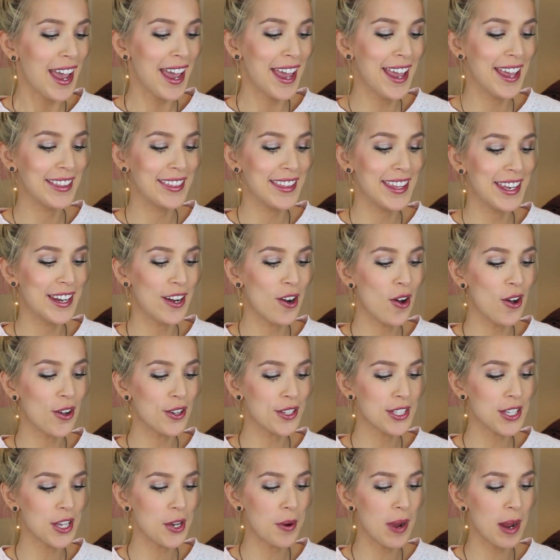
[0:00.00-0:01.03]
And then
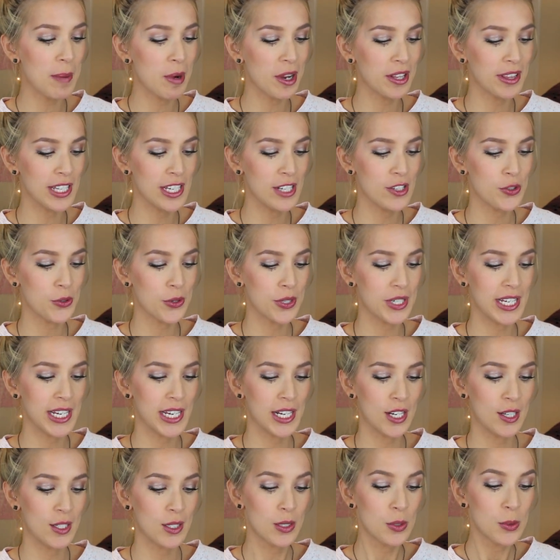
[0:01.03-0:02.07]
also, I brought the
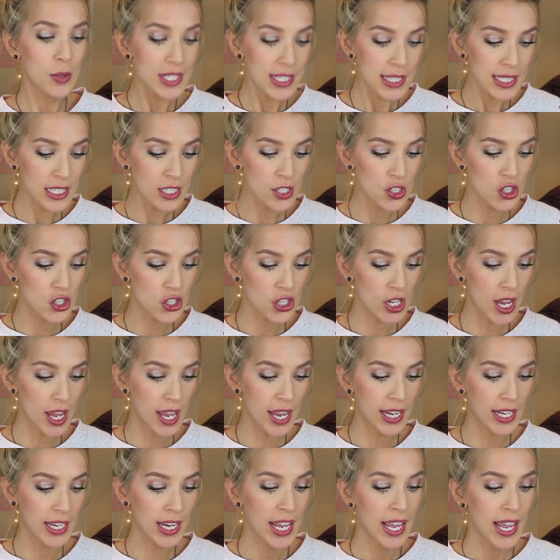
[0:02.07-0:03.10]
Jordana Twist and
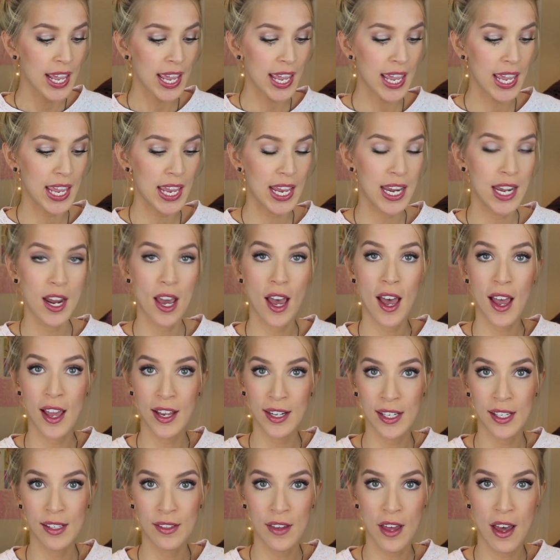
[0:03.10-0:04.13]
Shine in
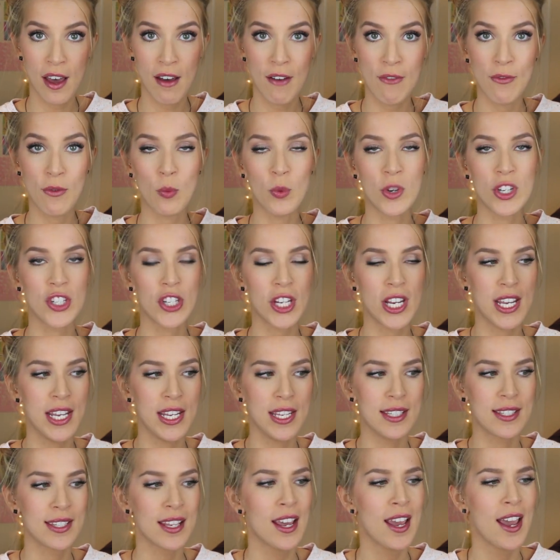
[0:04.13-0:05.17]
Honey Love, which
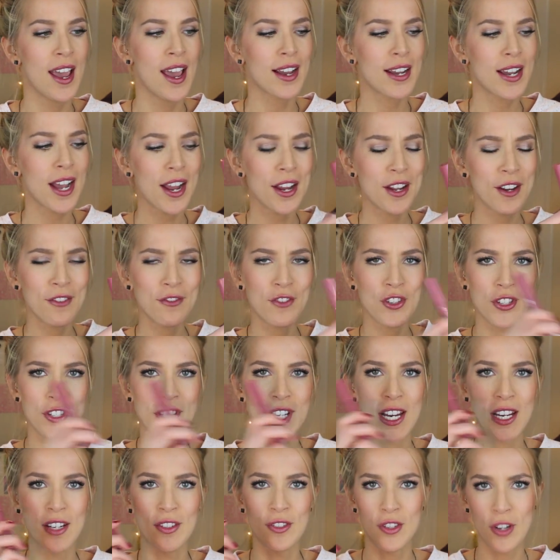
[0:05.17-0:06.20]
is kind of just
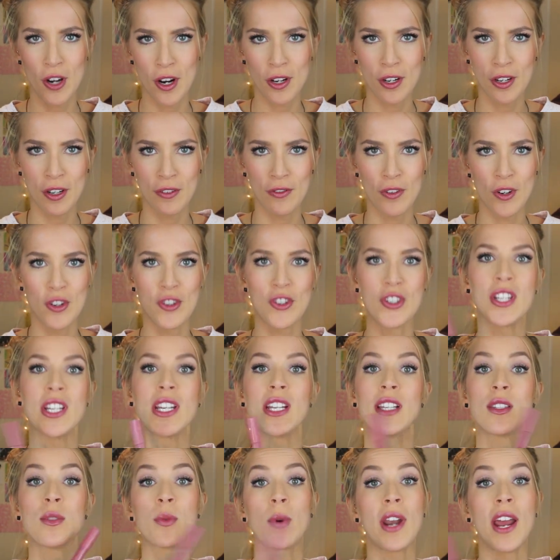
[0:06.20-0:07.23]
a darker version.
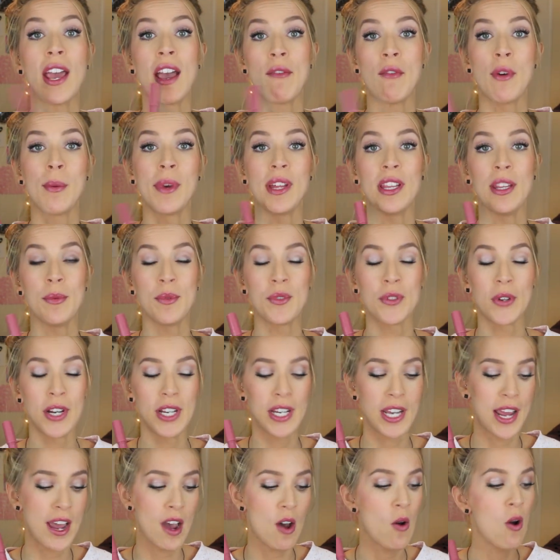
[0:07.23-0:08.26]
It's what I have on my lips
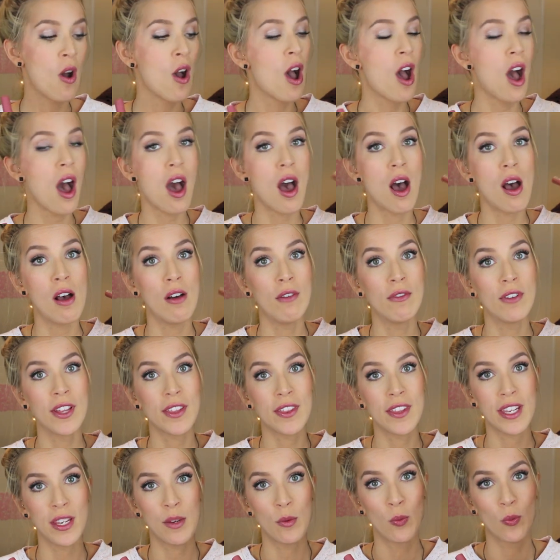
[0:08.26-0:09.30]
right now
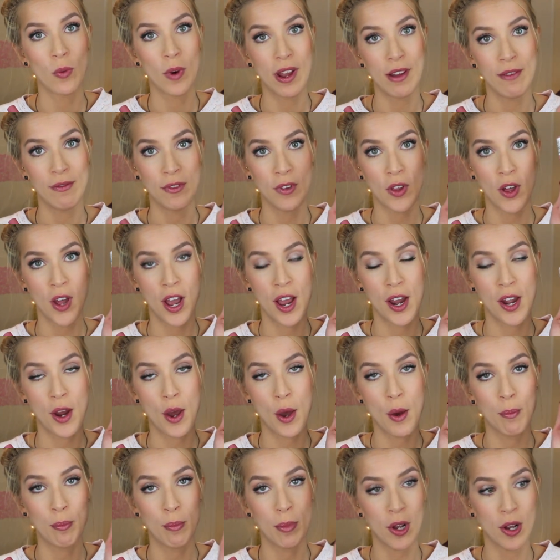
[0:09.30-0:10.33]
of the
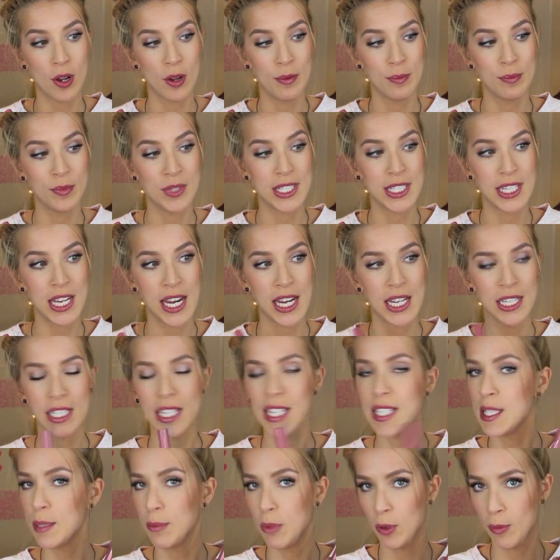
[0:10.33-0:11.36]
Revlon Balm Stain,
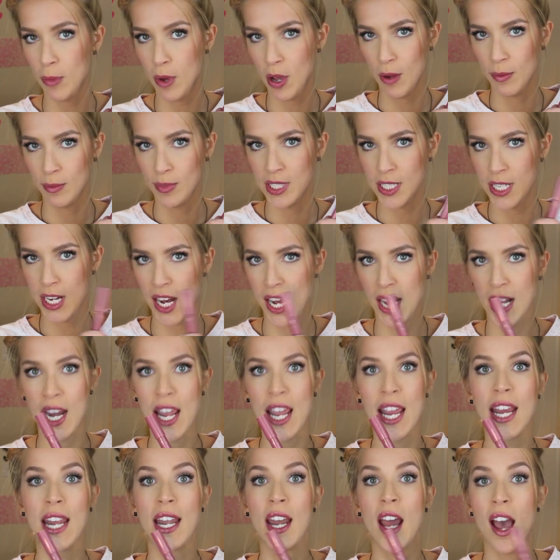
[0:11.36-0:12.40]
Kissable Balm Stain
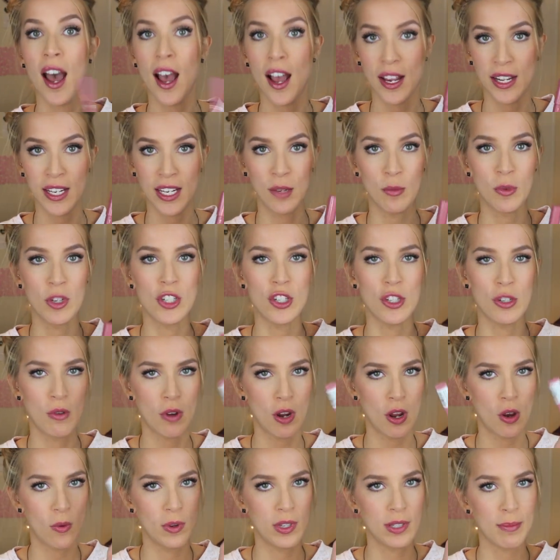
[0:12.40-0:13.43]
in Honey, which you
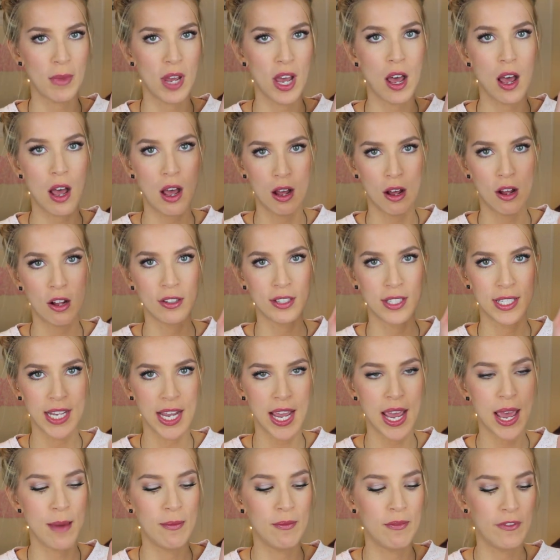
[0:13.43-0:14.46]
know is my
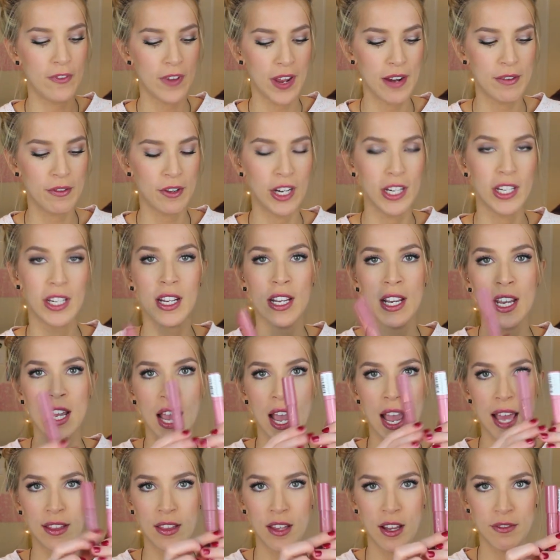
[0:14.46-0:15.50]
all-time favorite.
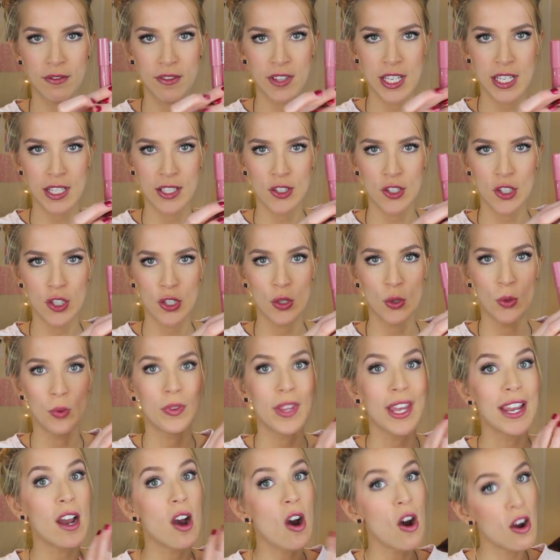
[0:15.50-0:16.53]
I love these two.
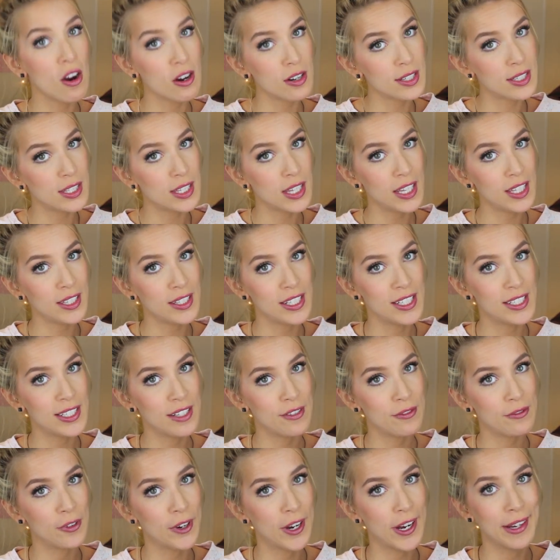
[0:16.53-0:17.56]
They are slightly
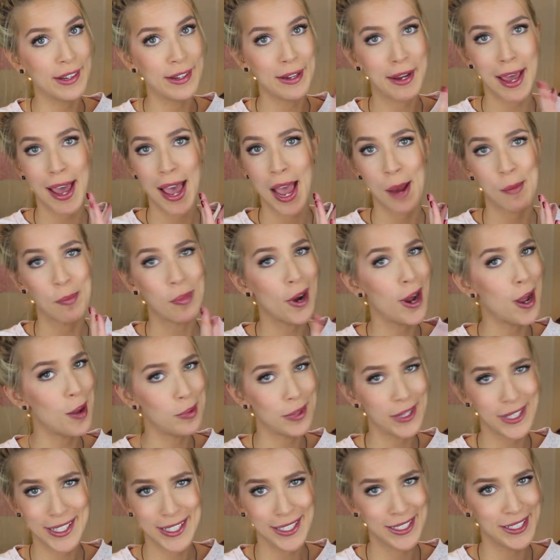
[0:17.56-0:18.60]
different. I
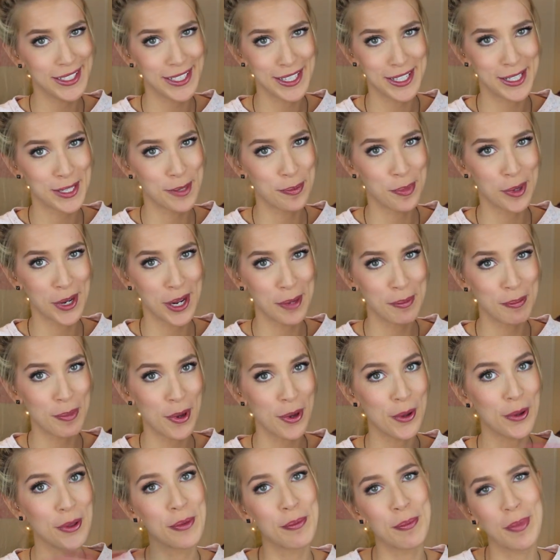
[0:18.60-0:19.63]
probably didn't need to bring
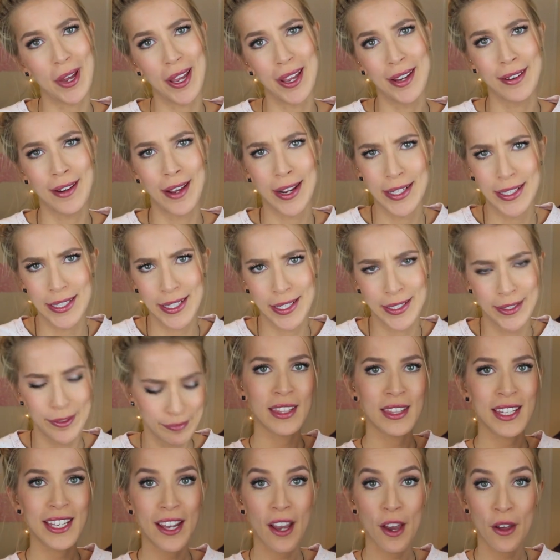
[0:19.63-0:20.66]
both, but I did.
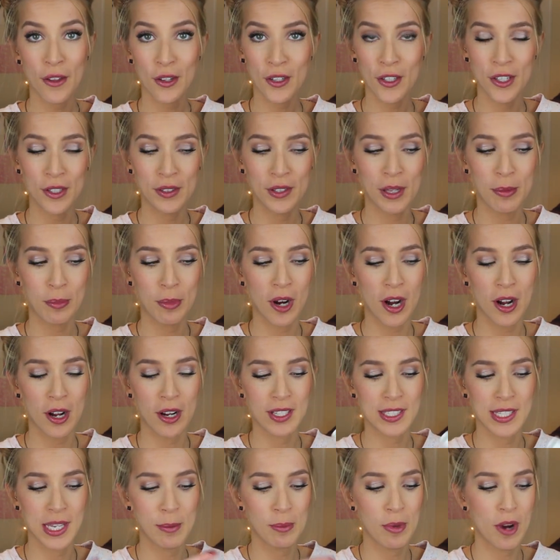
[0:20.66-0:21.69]
The other 2 lip
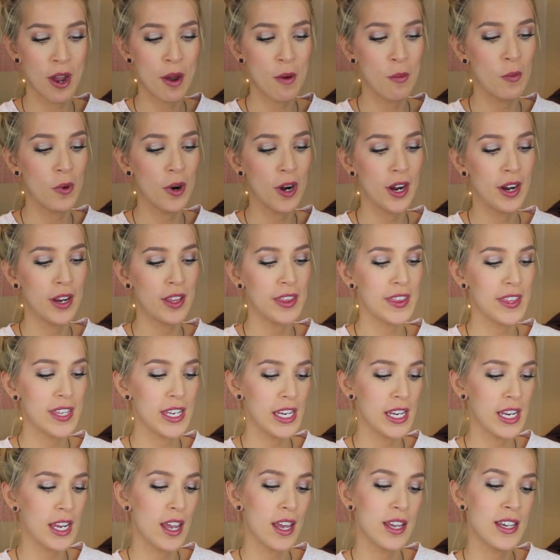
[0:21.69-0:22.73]
products I brought were
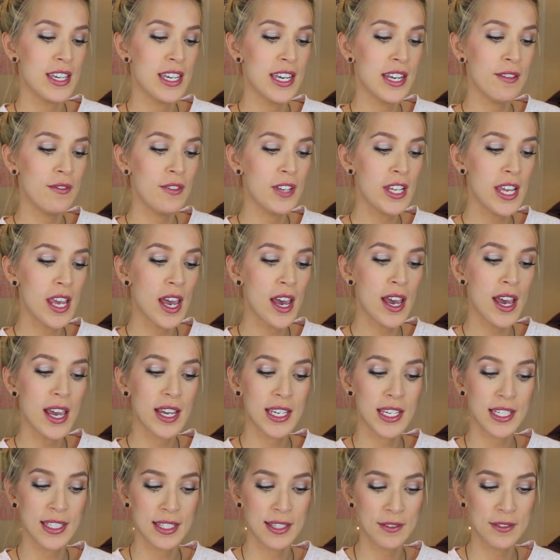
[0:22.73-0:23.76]
the Nivea A
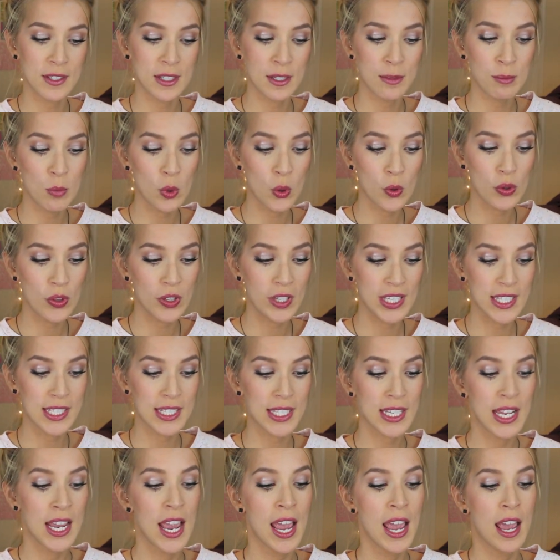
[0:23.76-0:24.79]
Kiss of Smoothness